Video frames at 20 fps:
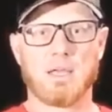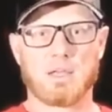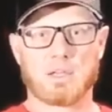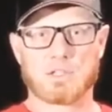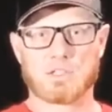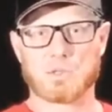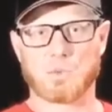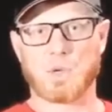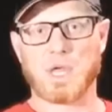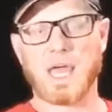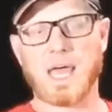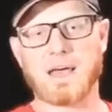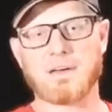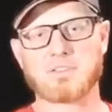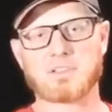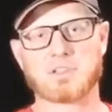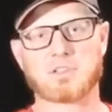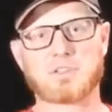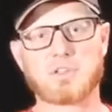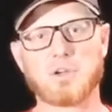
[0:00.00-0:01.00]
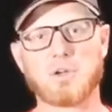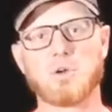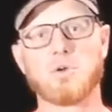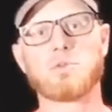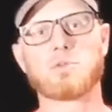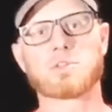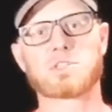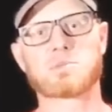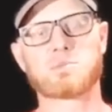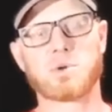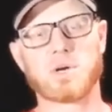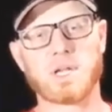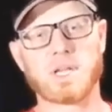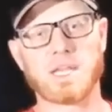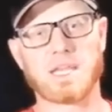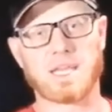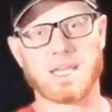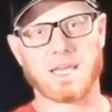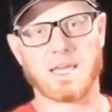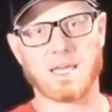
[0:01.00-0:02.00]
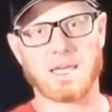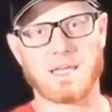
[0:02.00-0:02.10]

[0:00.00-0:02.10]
So we have to tune the spring kit